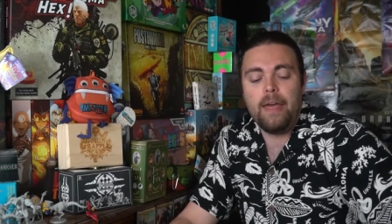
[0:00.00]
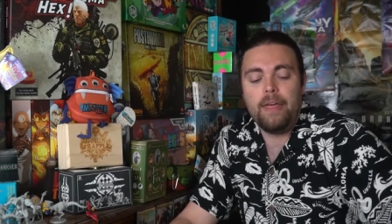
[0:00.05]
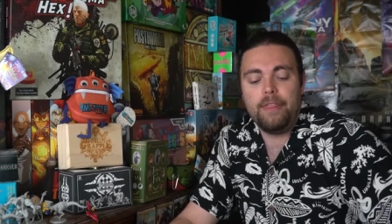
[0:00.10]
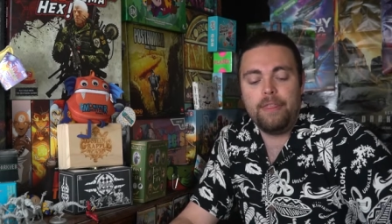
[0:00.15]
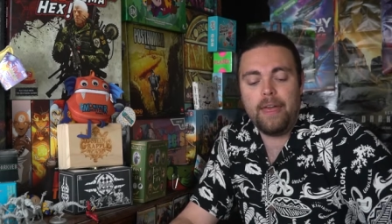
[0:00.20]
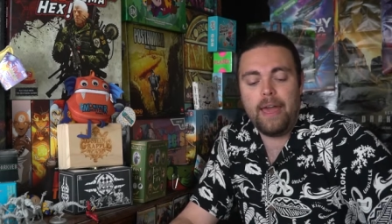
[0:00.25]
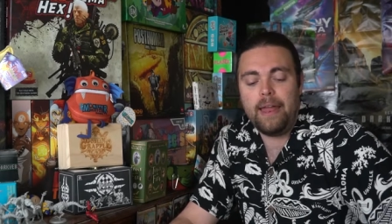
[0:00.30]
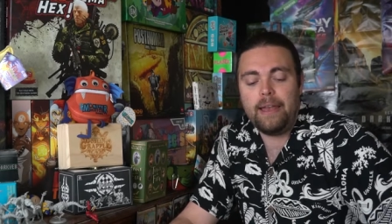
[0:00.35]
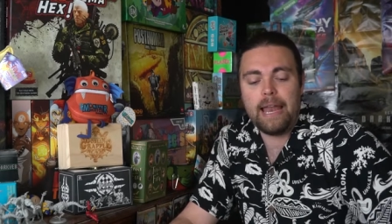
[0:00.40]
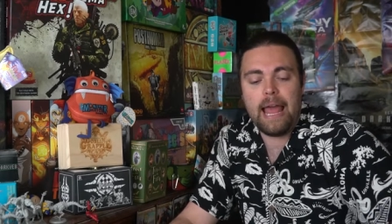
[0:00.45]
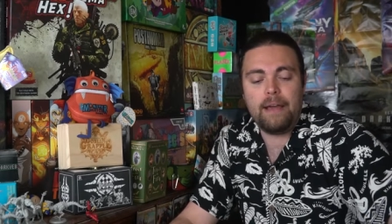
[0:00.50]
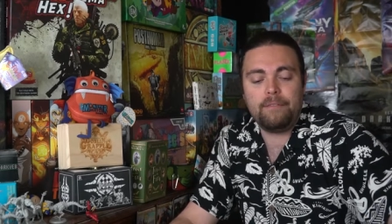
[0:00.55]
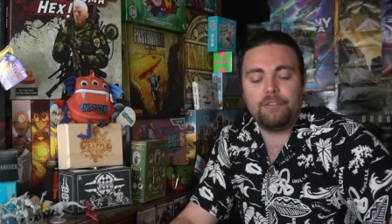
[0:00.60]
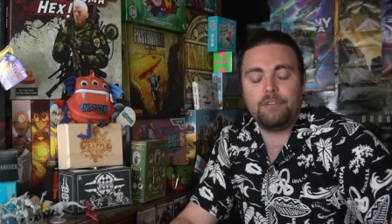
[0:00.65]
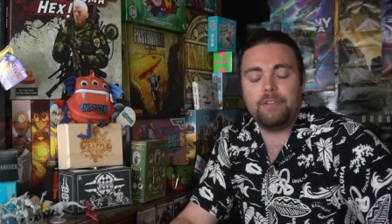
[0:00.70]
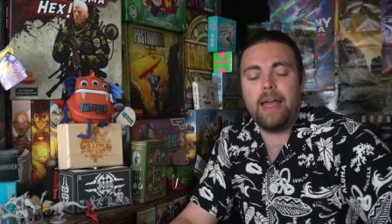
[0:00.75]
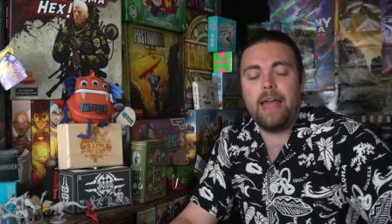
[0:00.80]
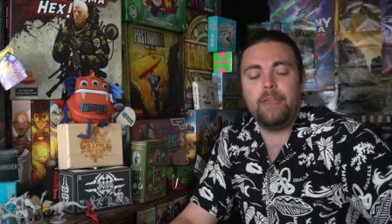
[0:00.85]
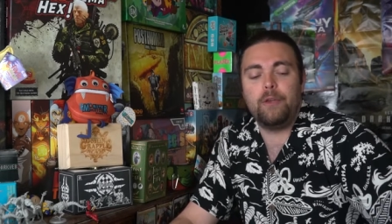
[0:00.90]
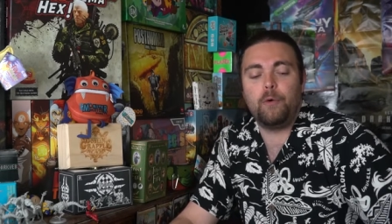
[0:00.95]
Then
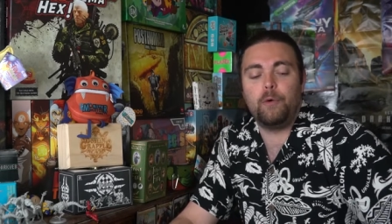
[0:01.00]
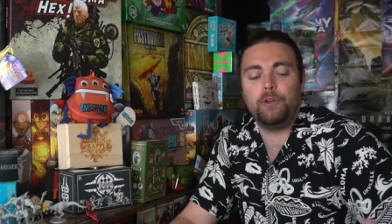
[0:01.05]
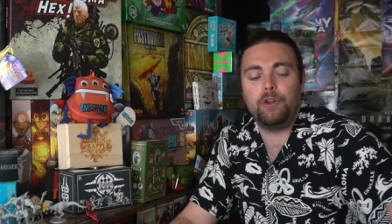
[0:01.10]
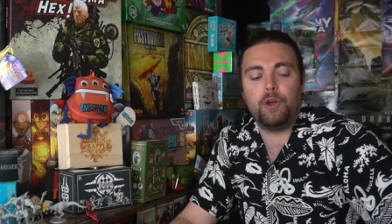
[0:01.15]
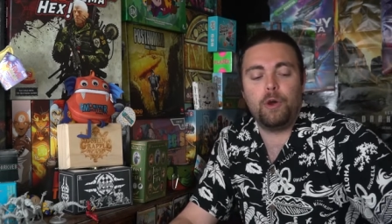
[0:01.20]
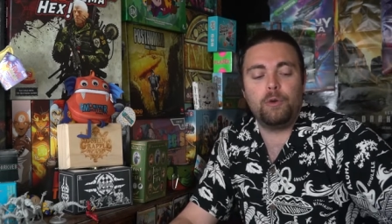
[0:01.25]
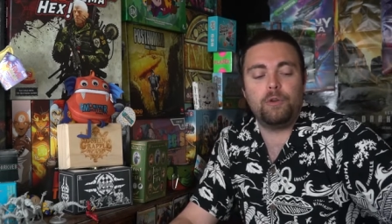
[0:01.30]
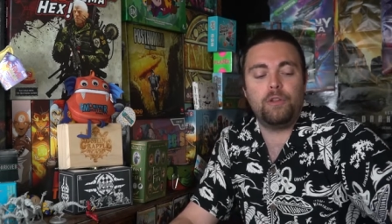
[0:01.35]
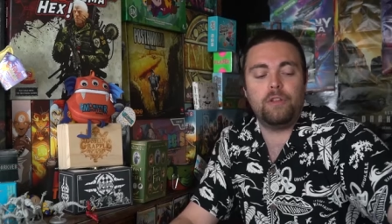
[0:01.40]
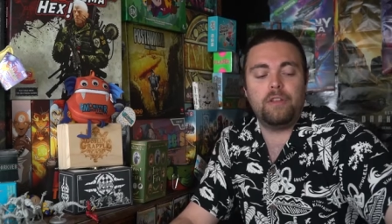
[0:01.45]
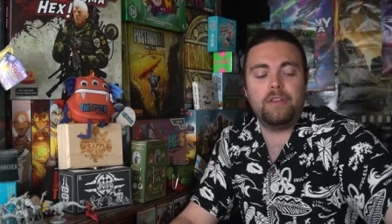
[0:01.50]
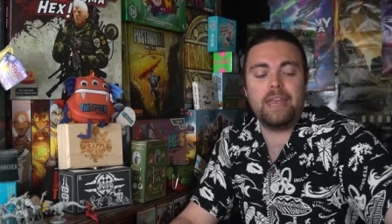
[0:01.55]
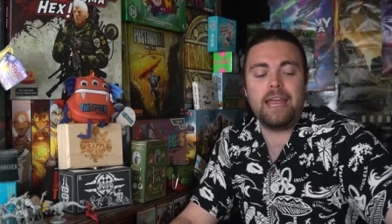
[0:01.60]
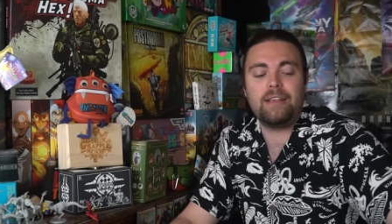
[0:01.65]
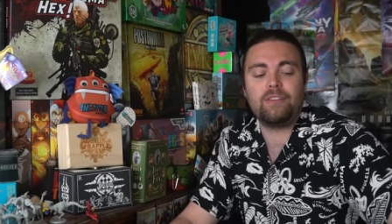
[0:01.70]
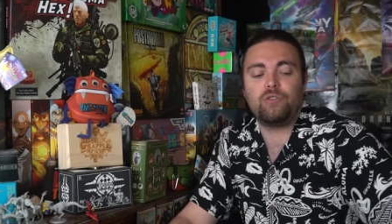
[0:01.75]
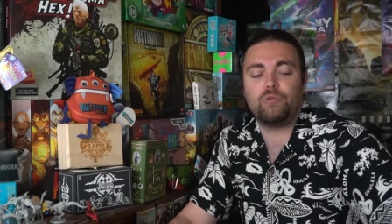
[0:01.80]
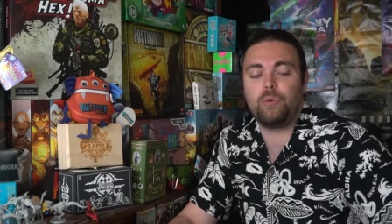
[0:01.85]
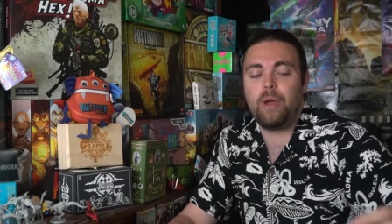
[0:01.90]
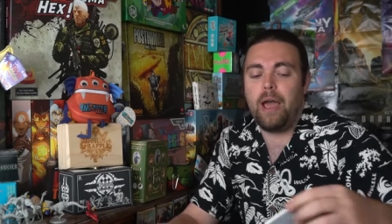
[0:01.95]
after that, you're going to go to the
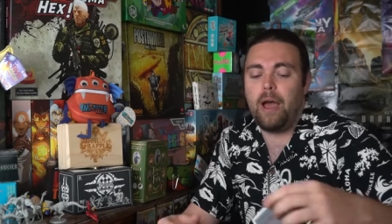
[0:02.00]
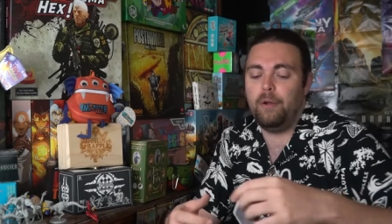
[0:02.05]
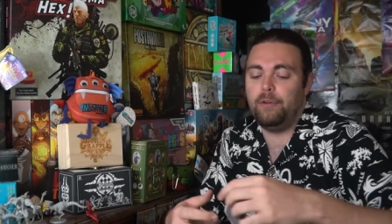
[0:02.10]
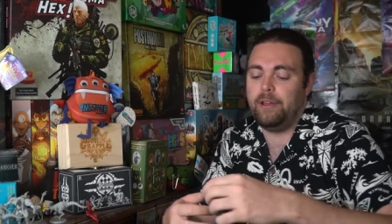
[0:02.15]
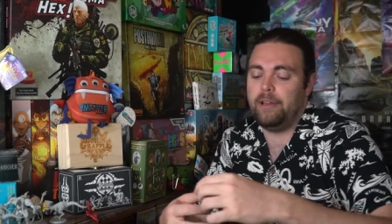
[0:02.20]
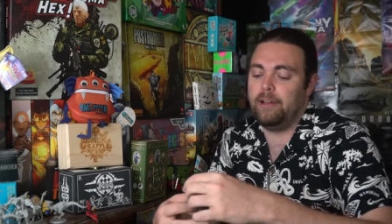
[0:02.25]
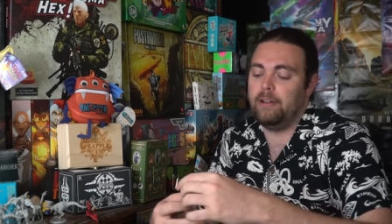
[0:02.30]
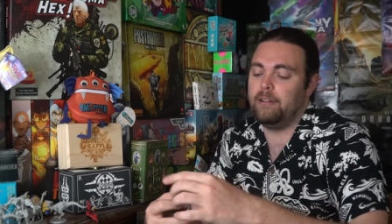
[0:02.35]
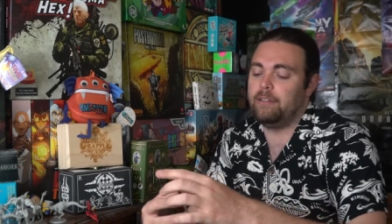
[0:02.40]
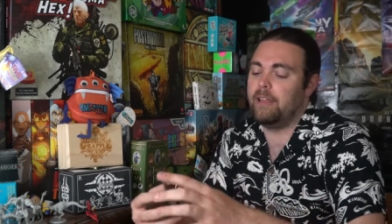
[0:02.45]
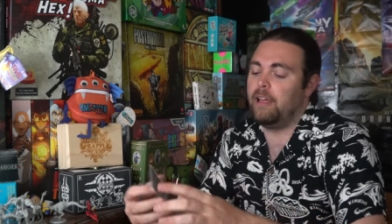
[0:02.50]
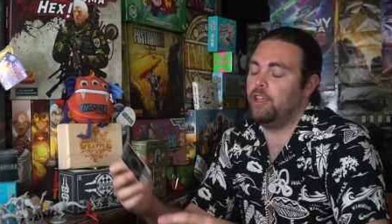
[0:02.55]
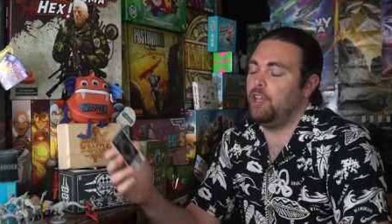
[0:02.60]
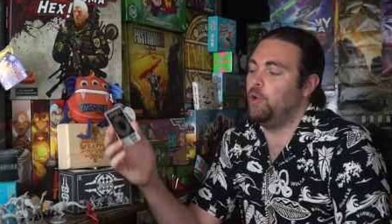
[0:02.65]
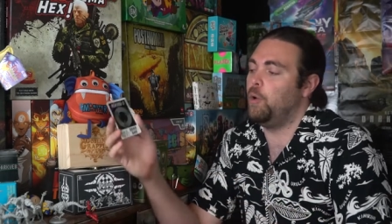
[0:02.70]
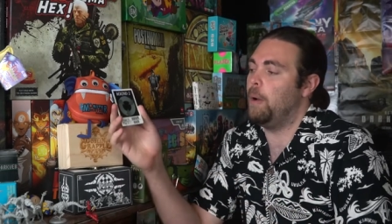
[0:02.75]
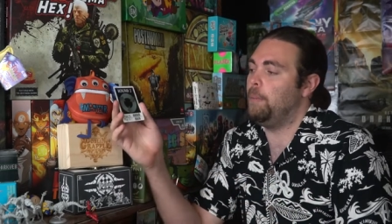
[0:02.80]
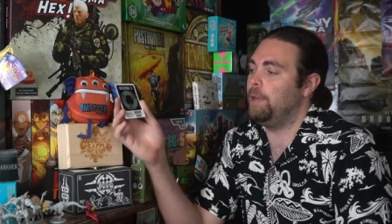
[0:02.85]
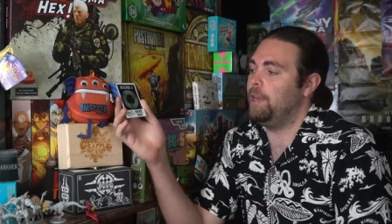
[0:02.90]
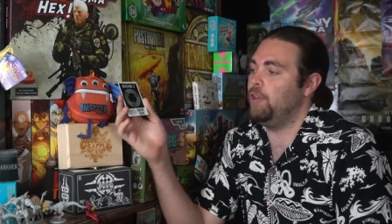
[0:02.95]
next round and it'll tell
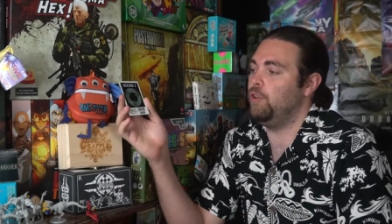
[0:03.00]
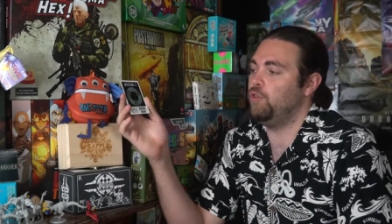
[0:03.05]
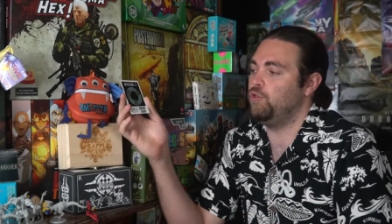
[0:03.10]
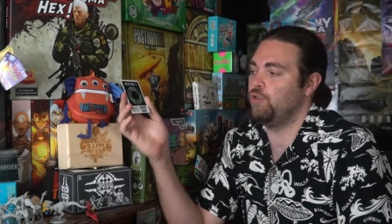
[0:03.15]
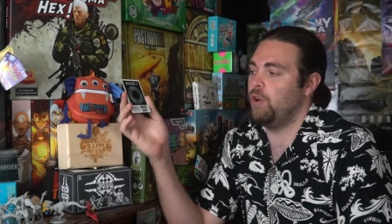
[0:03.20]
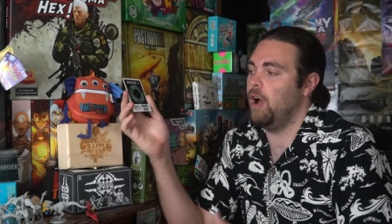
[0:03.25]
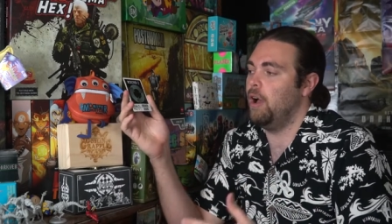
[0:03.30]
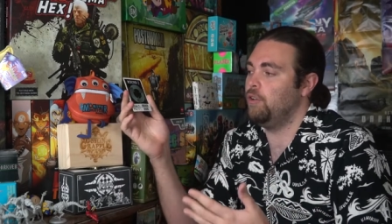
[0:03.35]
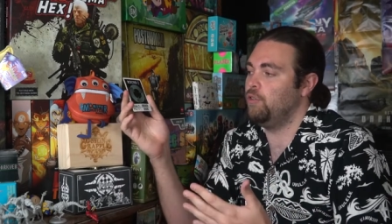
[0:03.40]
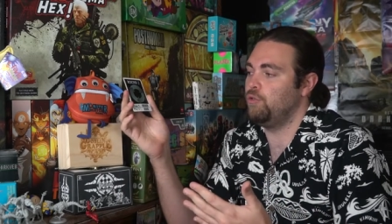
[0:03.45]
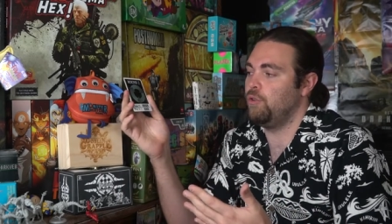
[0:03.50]
you how many you draw.